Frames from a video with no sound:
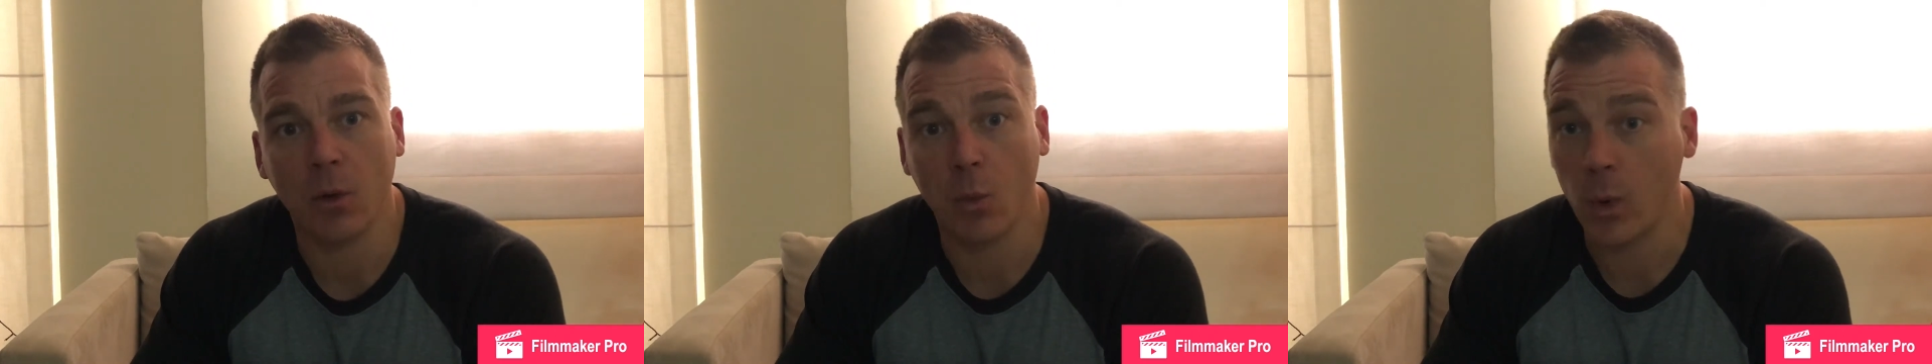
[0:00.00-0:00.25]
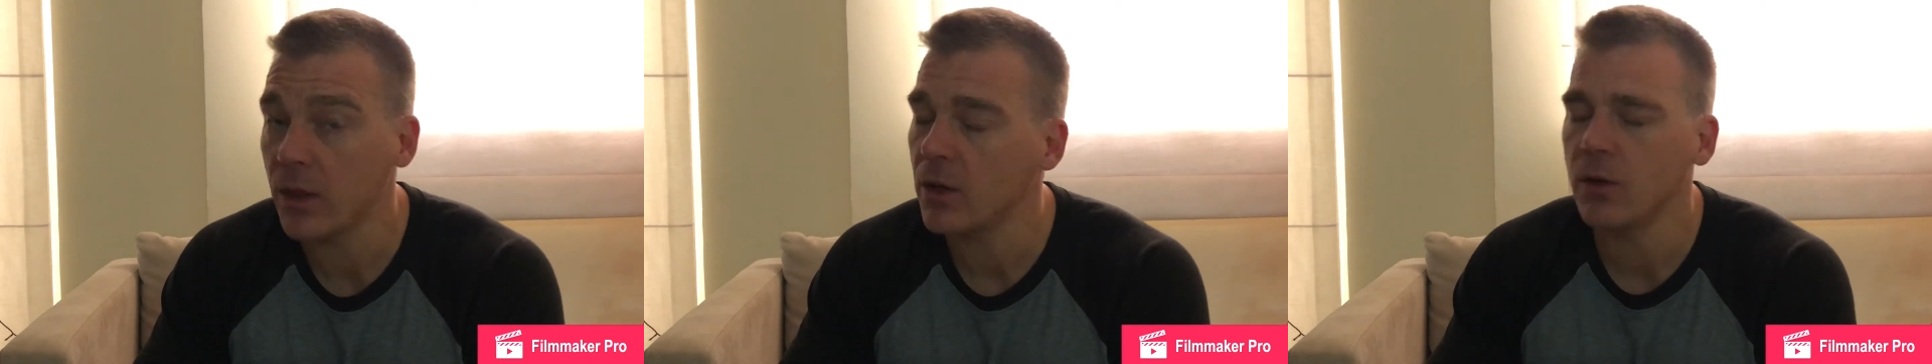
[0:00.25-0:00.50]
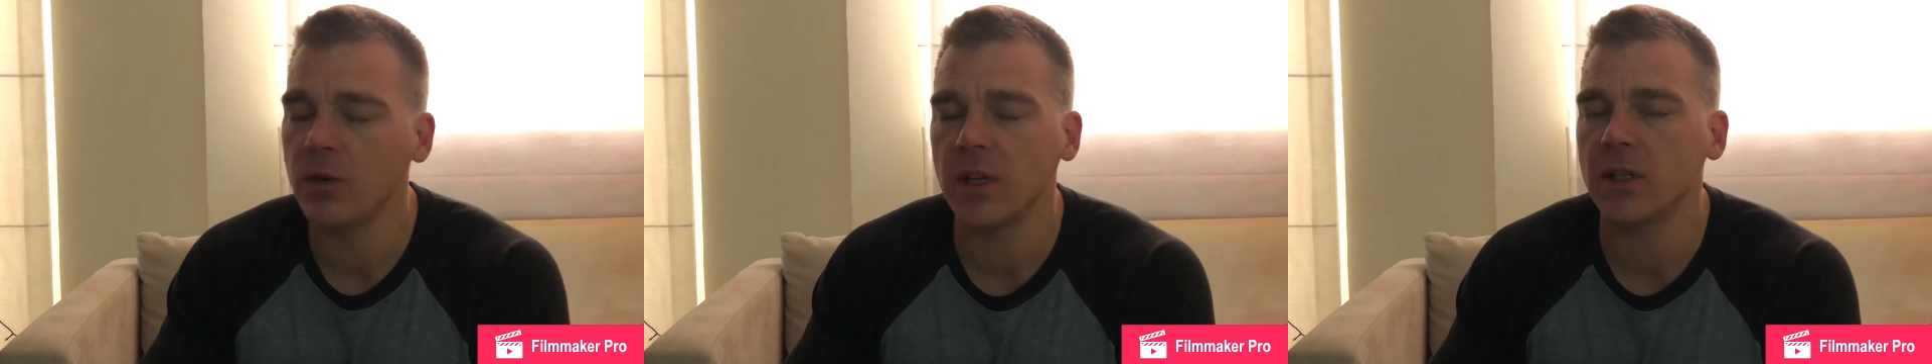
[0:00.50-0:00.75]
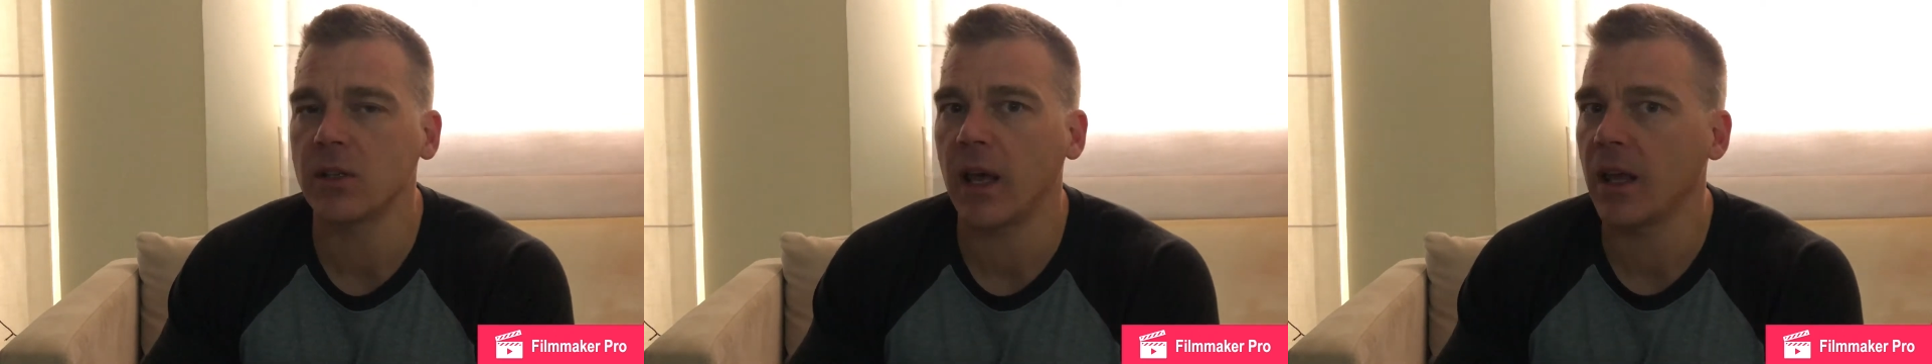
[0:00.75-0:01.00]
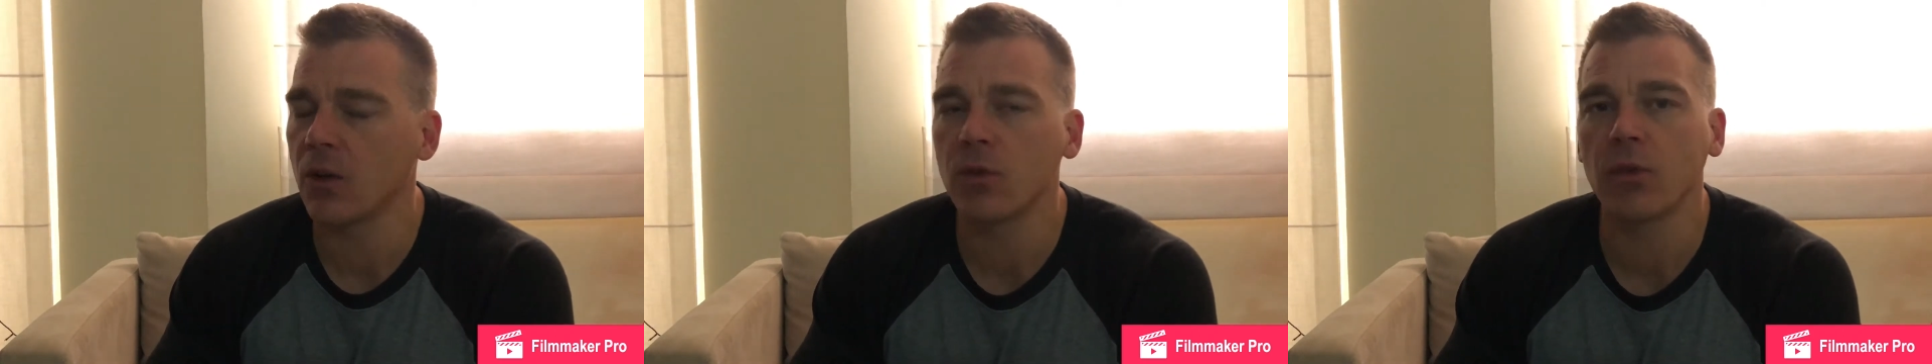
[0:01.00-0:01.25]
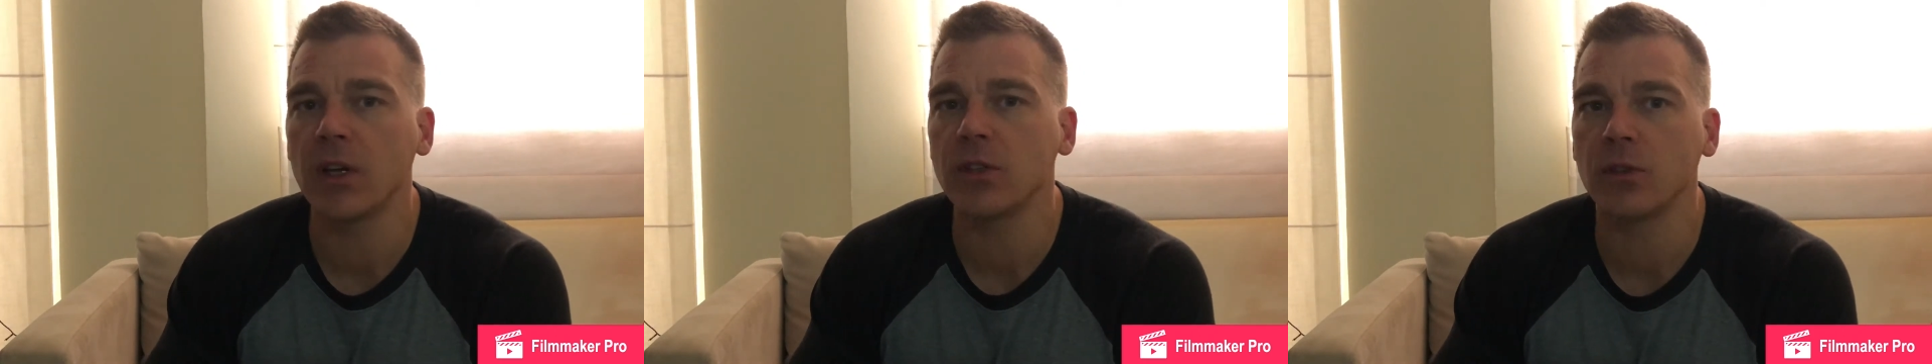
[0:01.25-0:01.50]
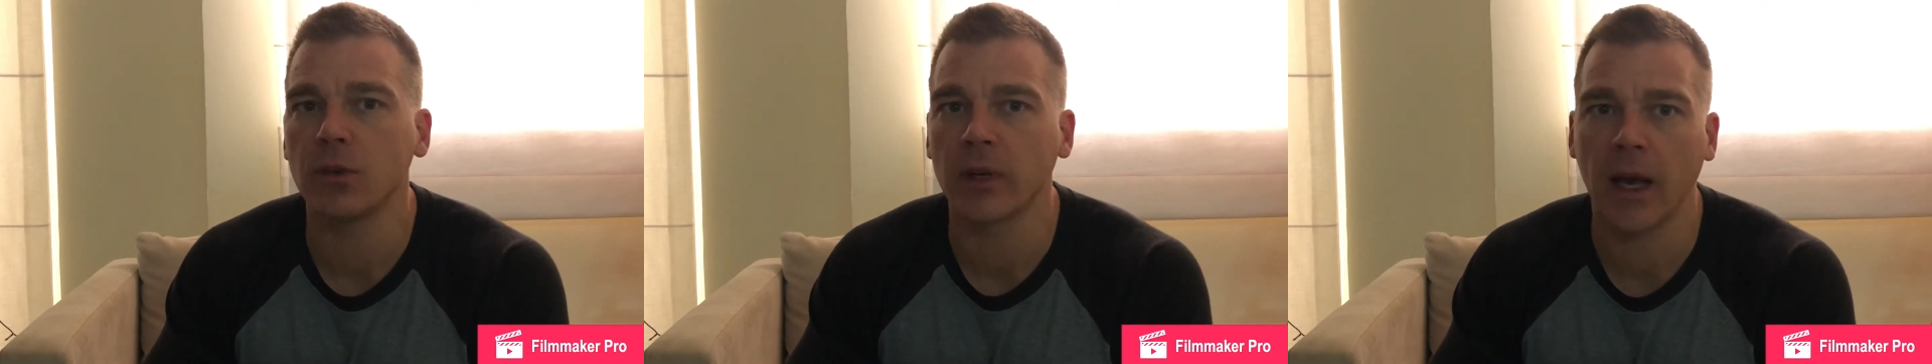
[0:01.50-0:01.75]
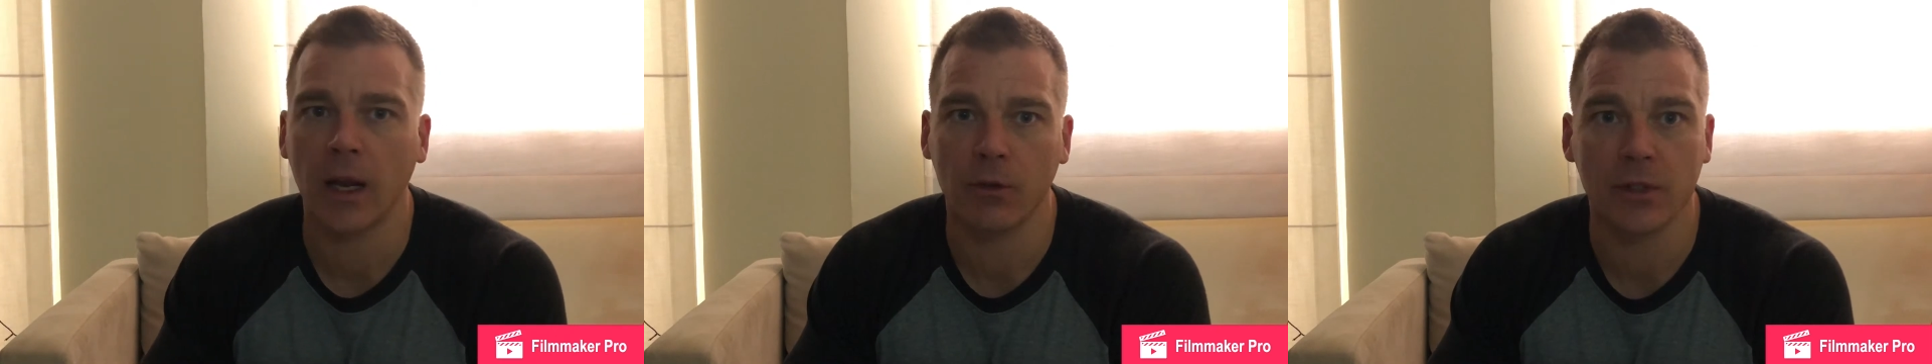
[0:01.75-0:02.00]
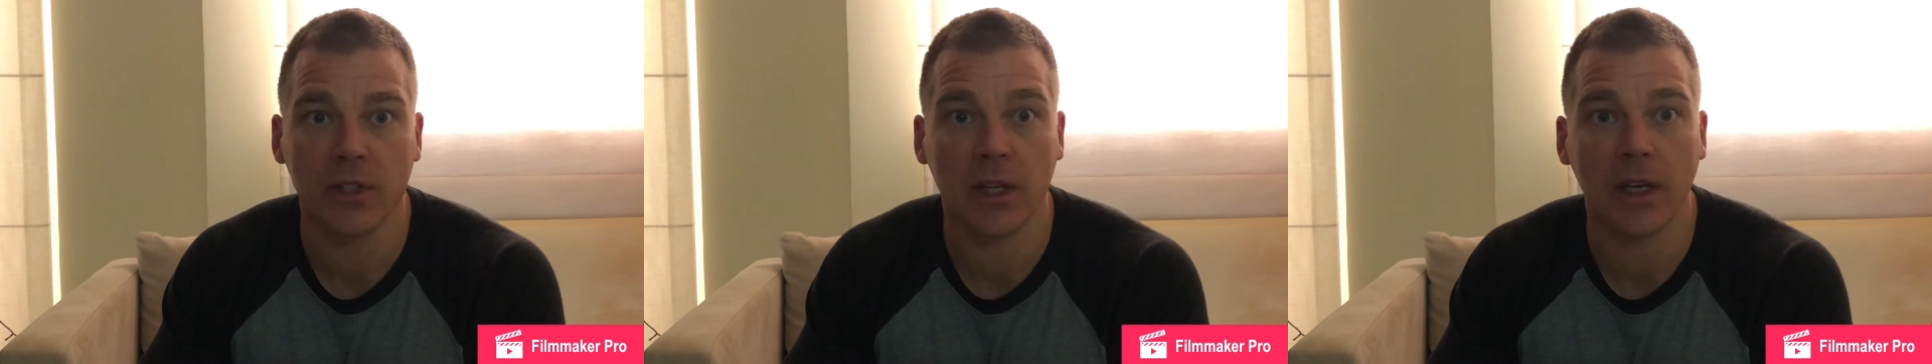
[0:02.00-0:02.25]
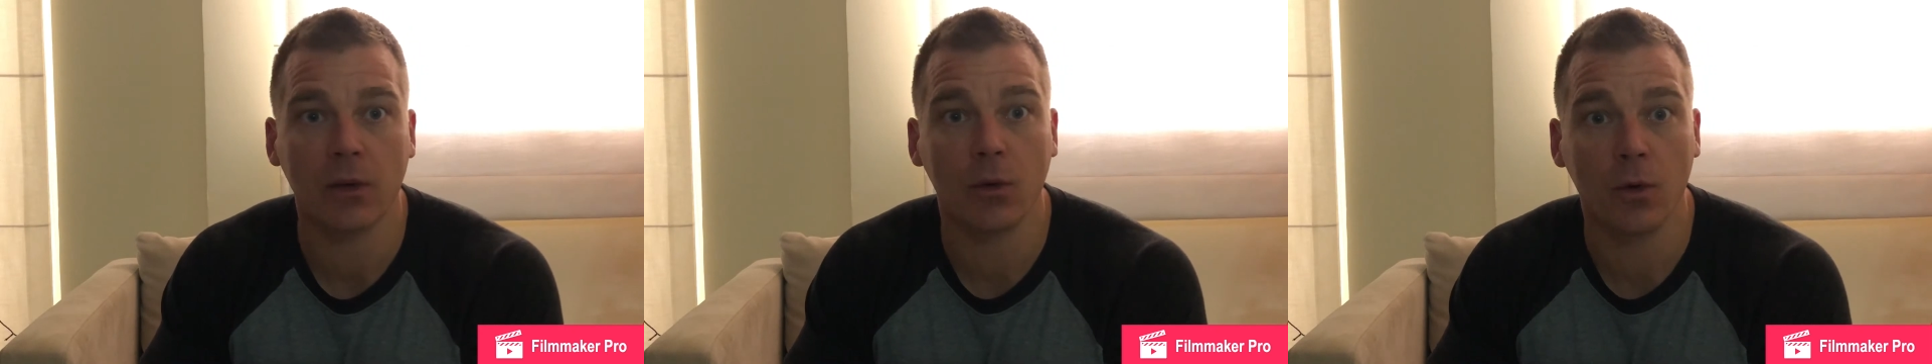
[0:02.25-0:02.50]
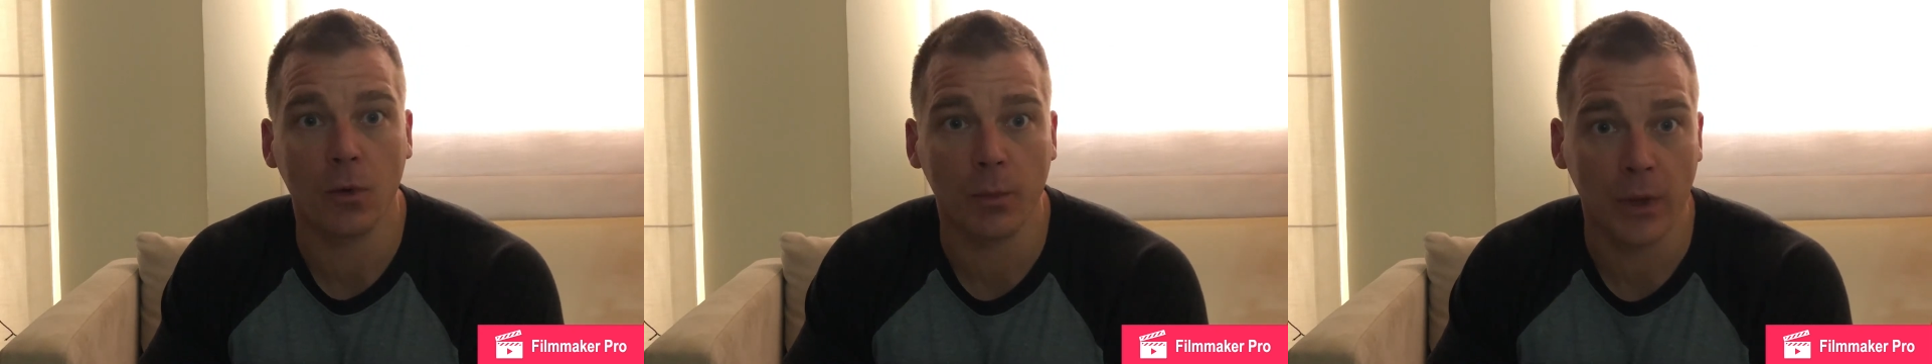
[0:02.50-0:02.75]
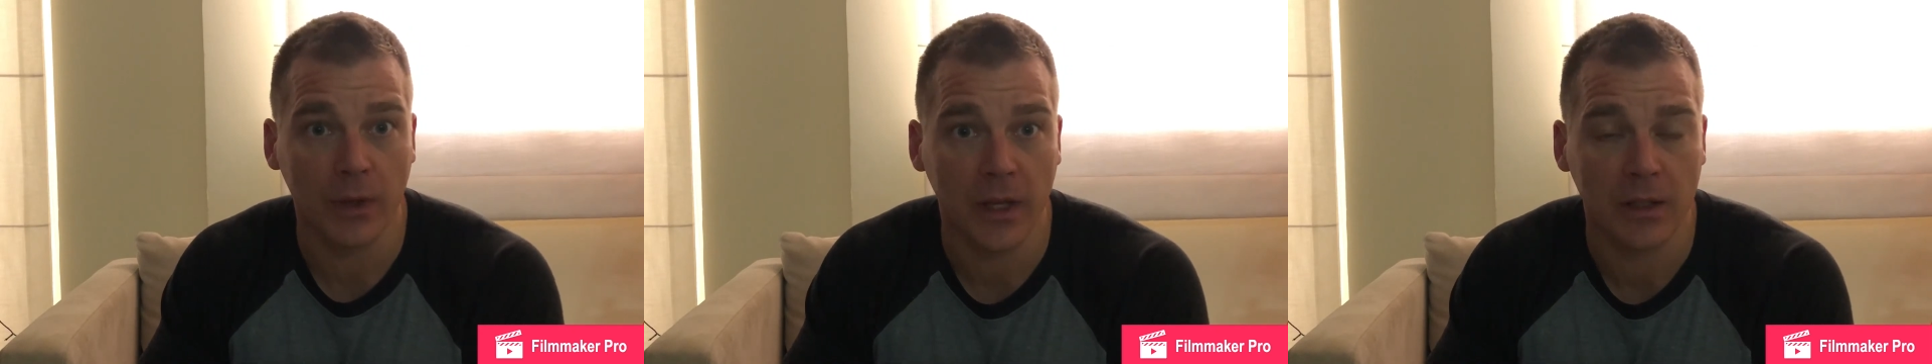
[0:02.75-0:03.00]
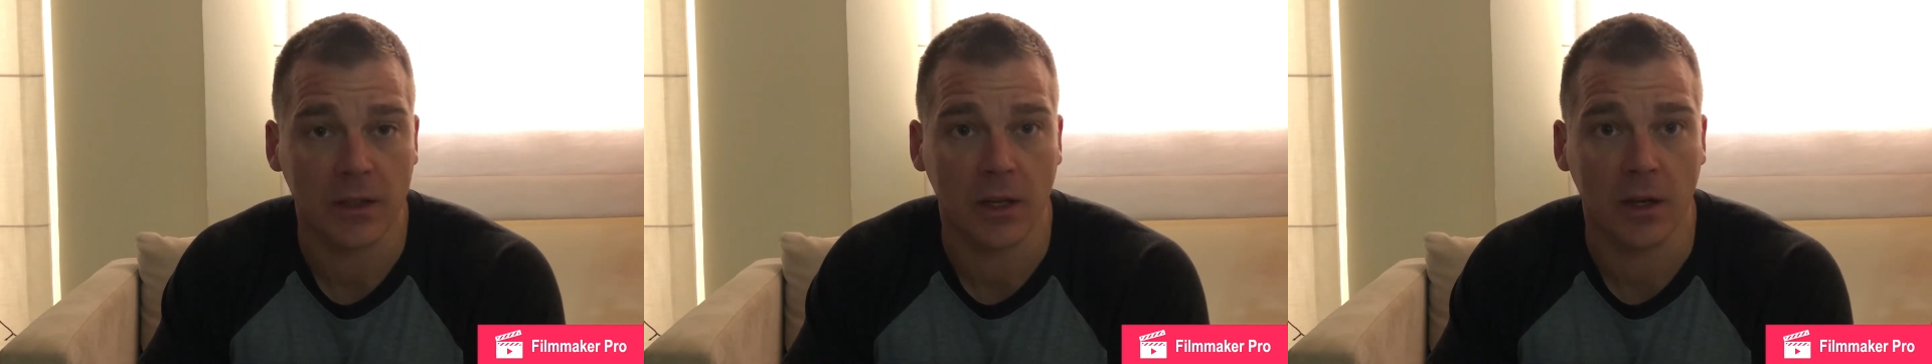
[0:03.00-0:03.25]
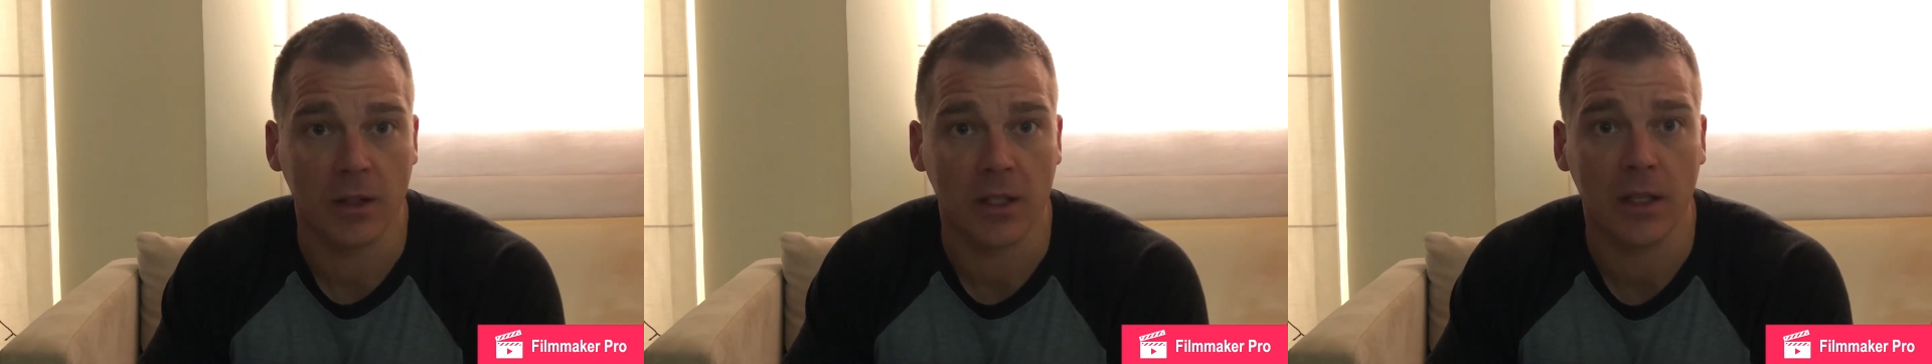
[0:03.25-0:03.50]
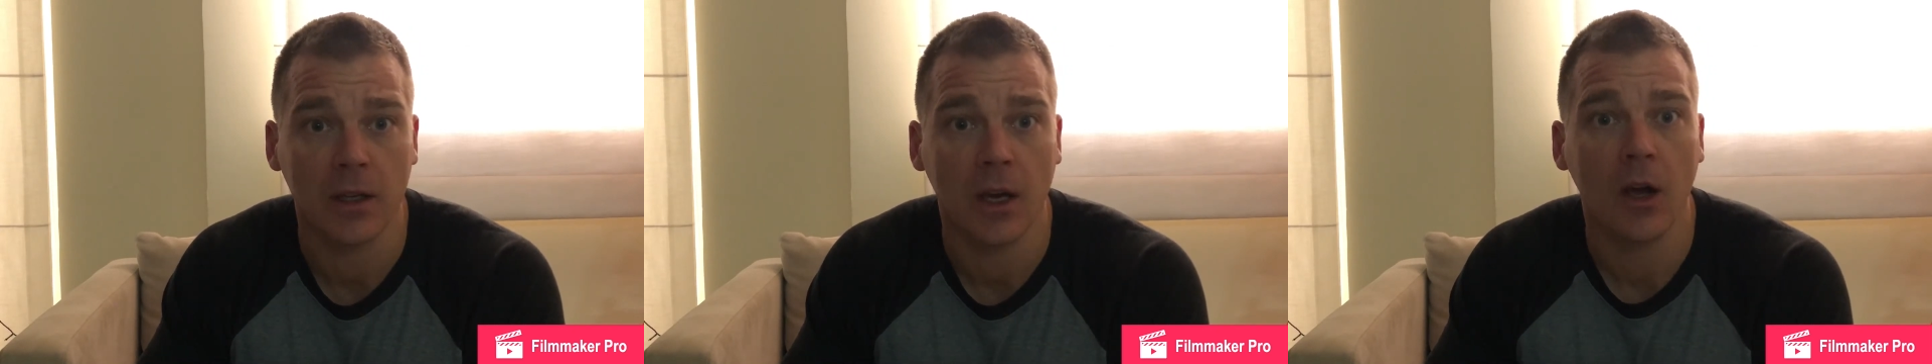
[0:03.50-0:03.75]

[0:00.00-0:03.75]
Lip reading: whether you need to increase your calories to get your hormone kickstarted,